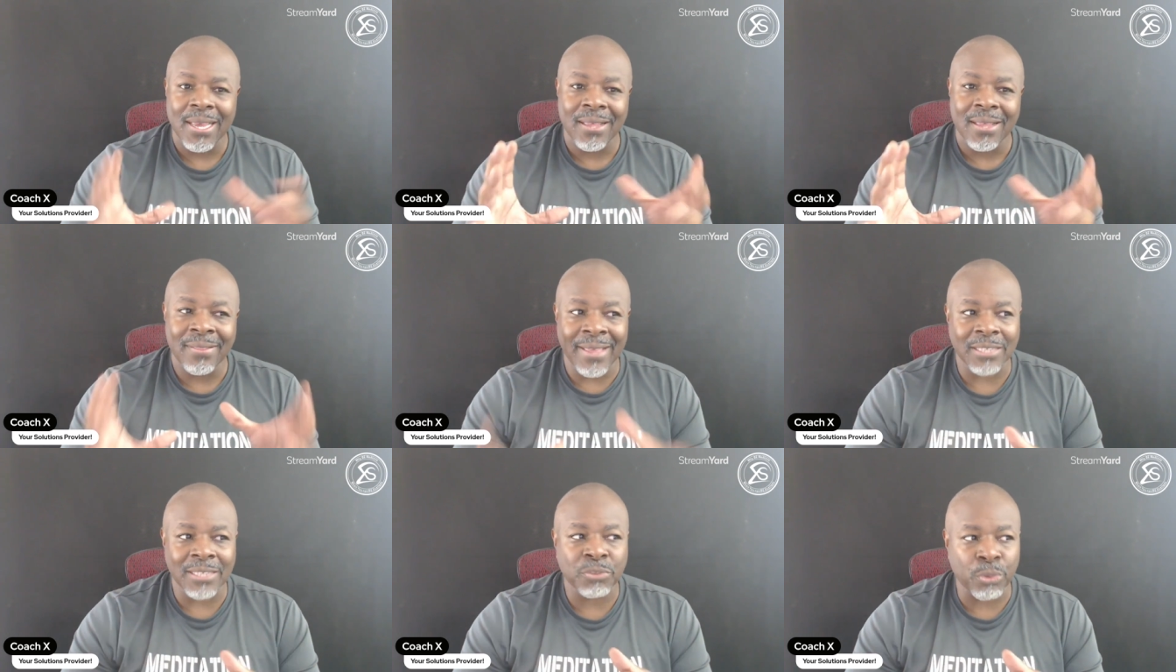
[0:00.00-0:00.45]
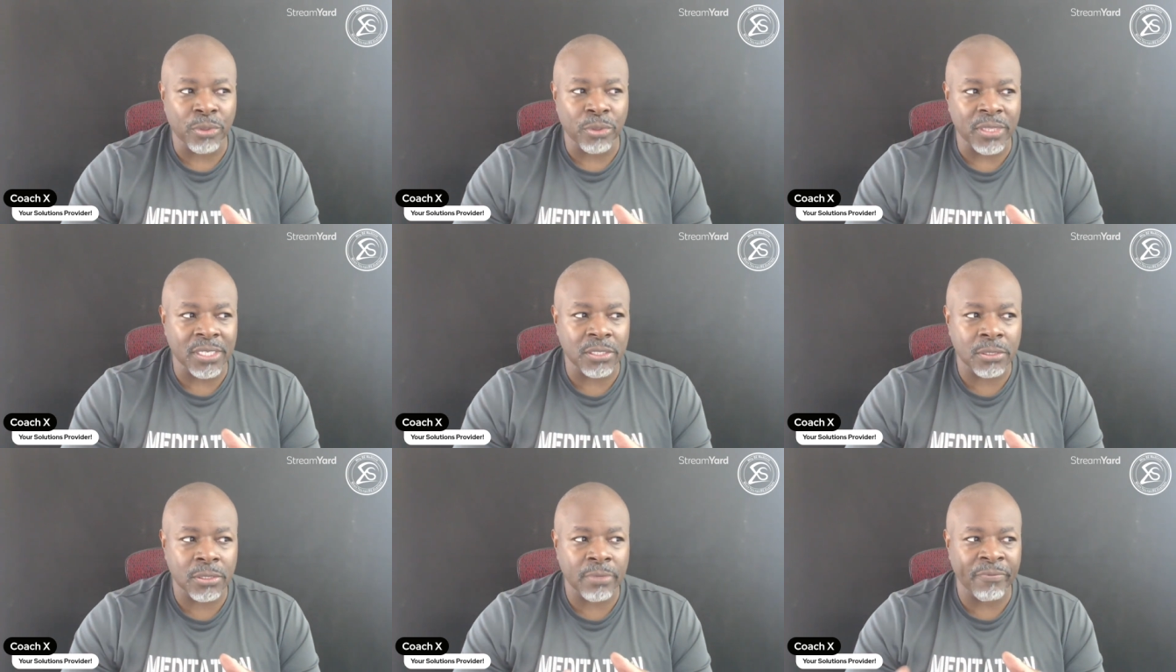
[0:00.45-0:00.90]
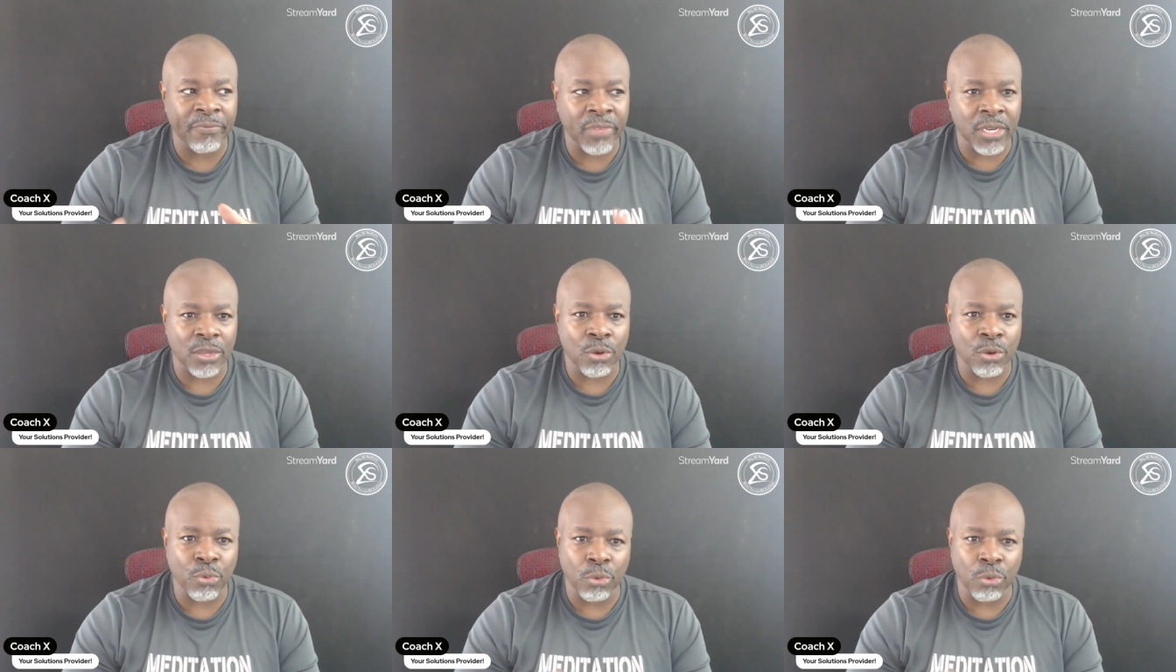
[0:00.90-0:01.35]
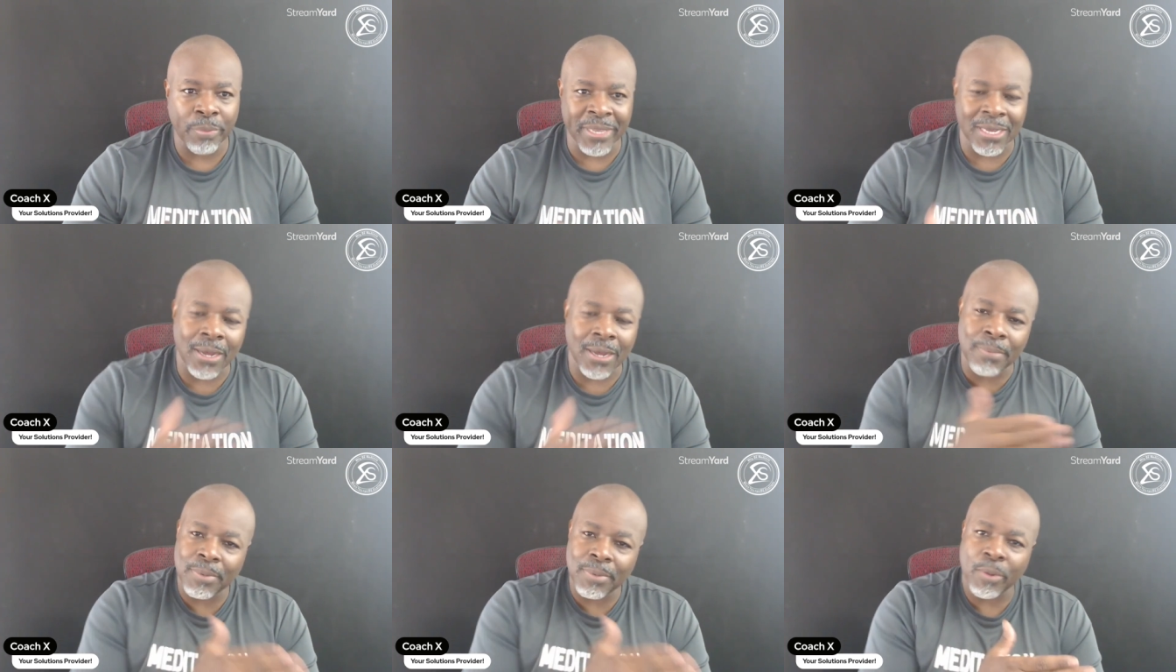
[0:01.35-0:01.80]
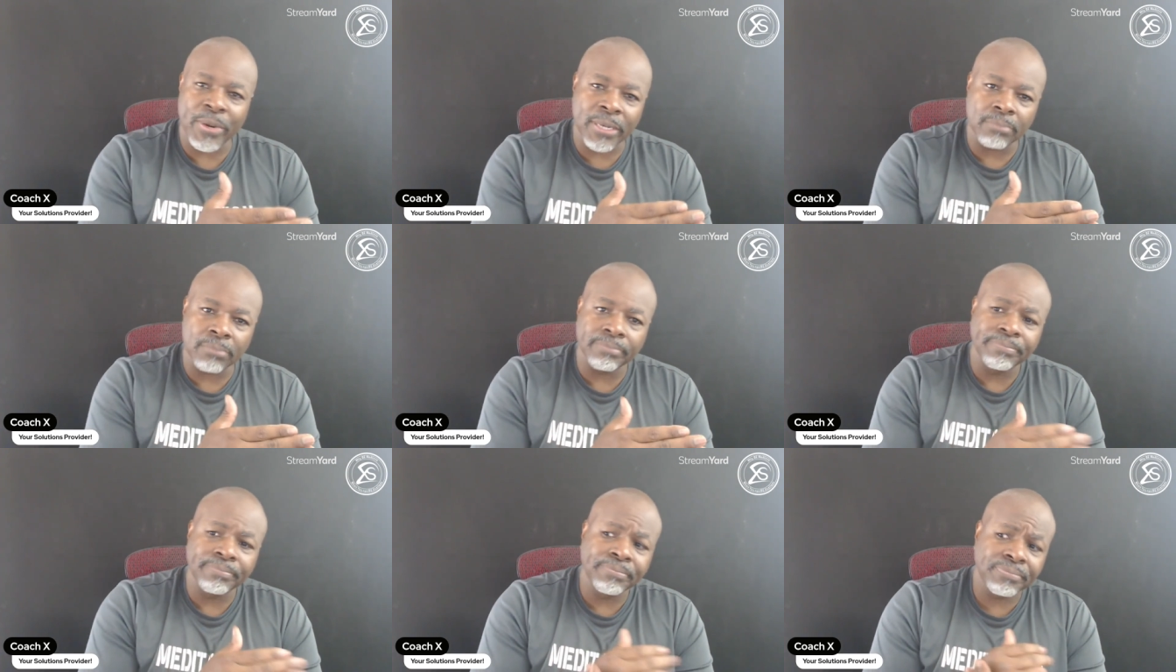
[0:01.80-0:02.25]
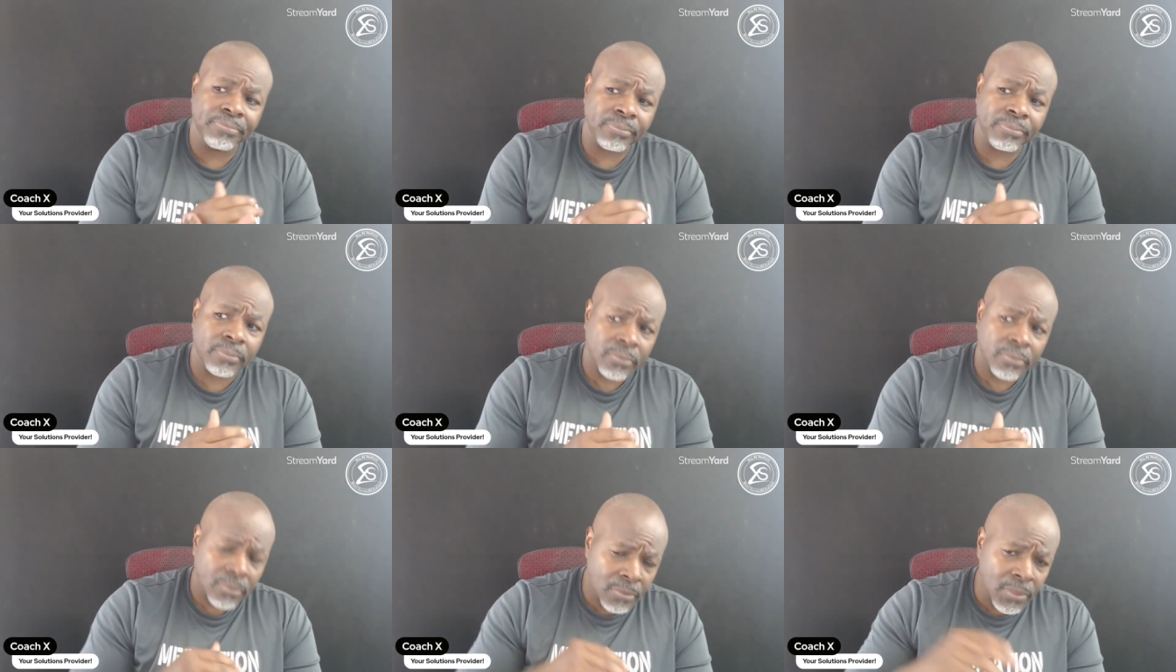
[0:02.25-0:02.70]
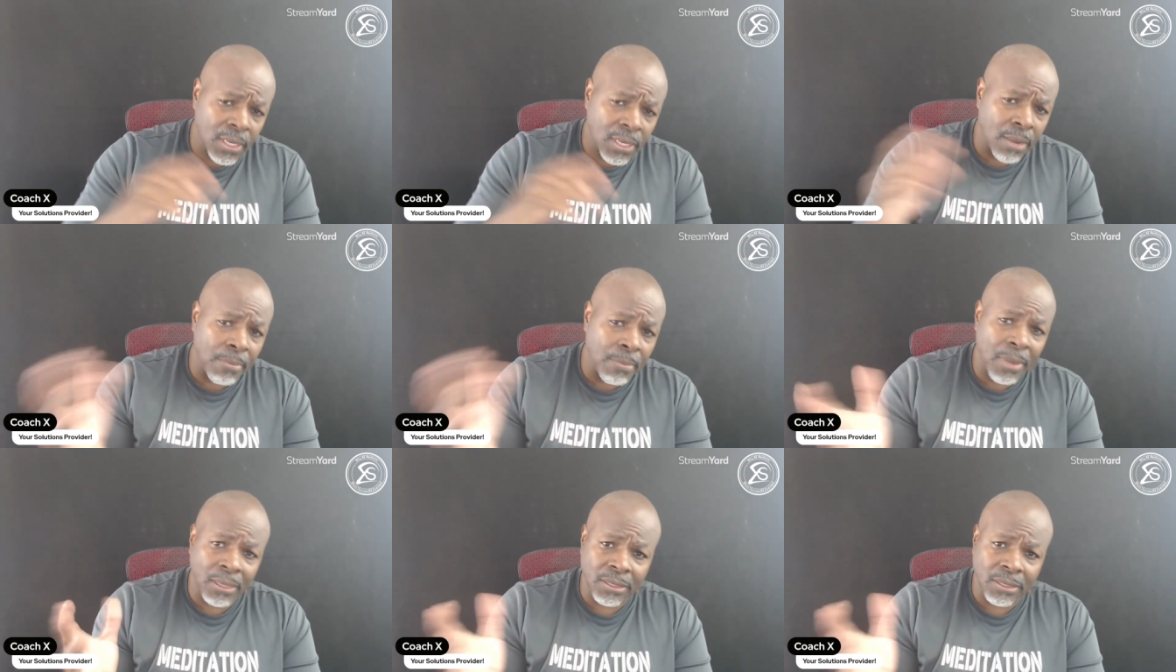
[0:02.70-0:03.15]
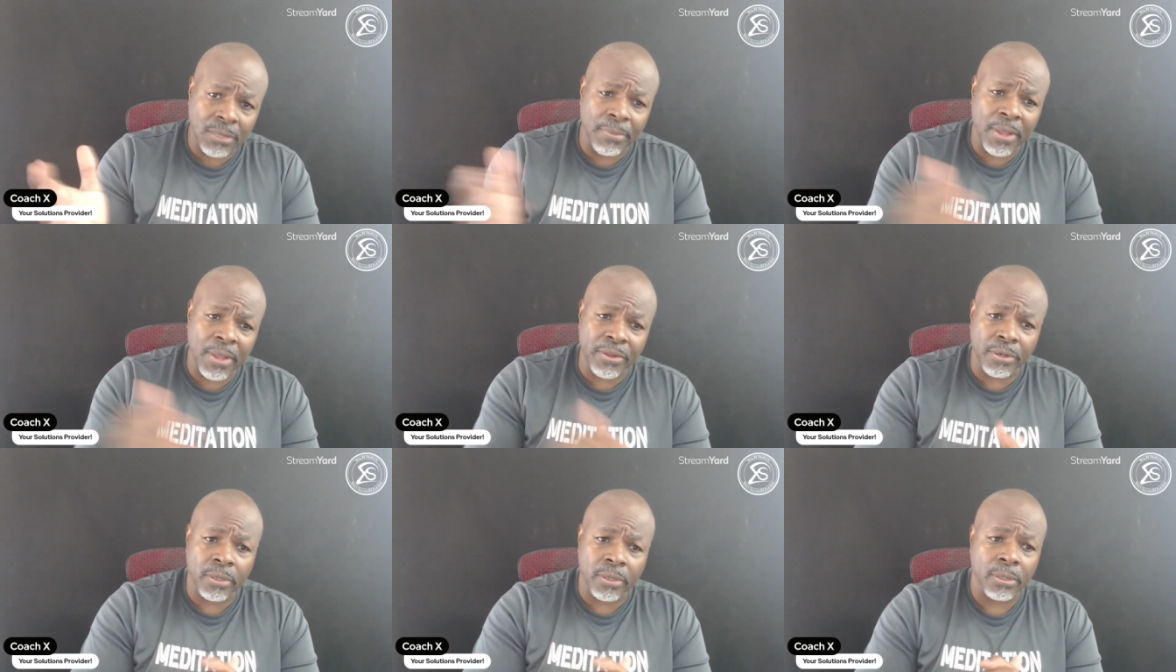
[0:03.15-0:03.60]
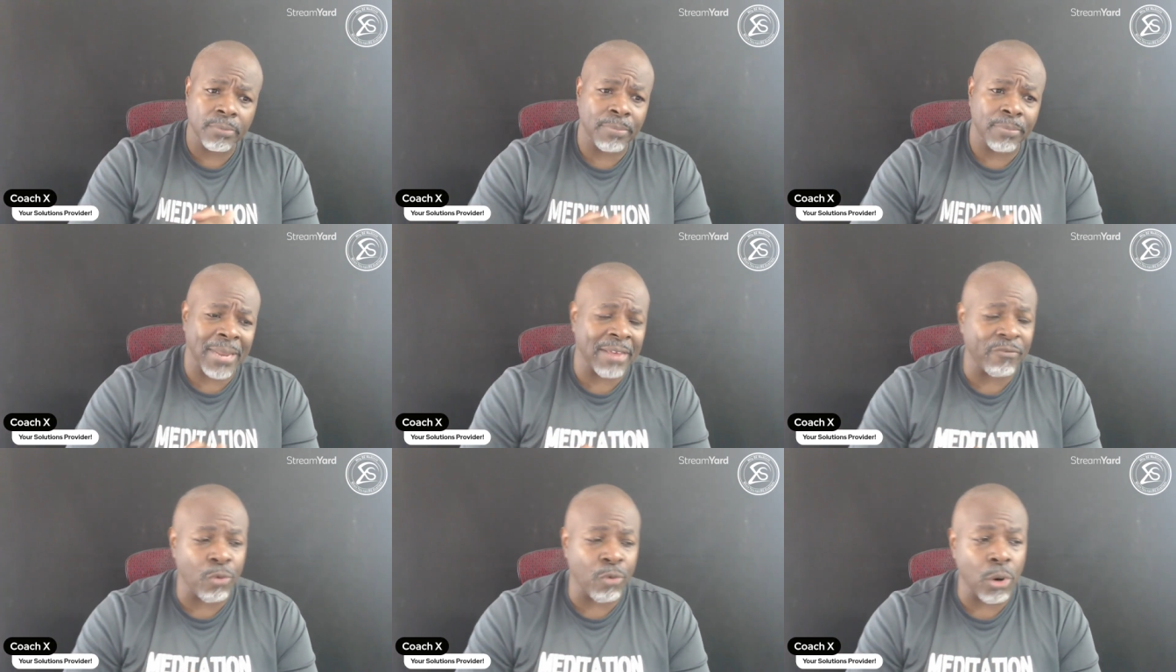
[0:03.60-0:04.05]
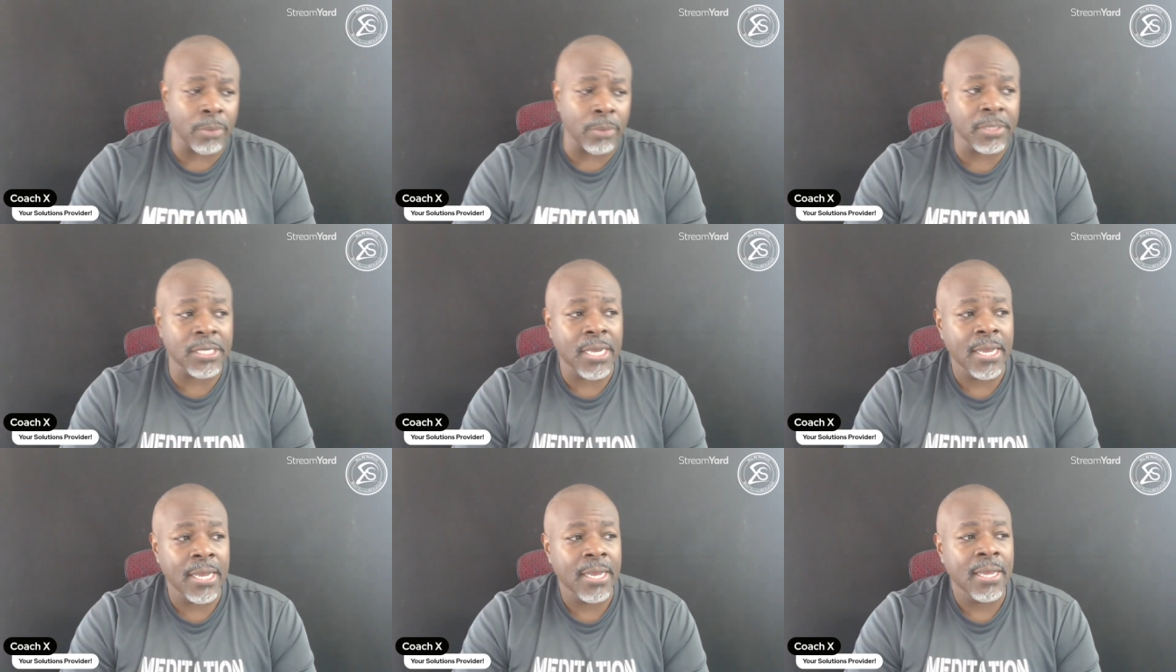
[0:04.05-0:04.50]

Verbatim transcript: That's where this video will be uploaded, among some other platforms.